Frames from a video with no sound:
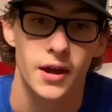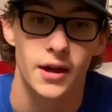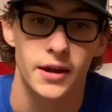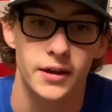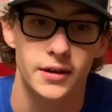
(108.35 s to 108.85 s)

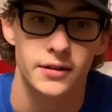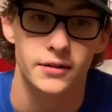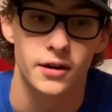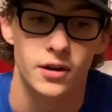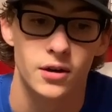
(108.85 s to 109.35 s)

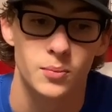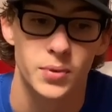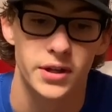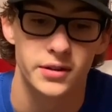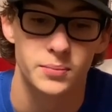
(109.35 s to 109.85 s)
and I'll
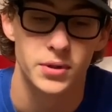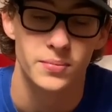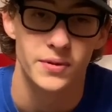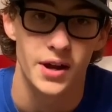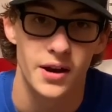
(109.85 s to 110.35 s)
pick the
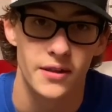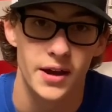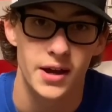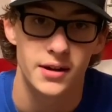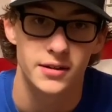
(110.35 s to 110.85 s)
people out of that,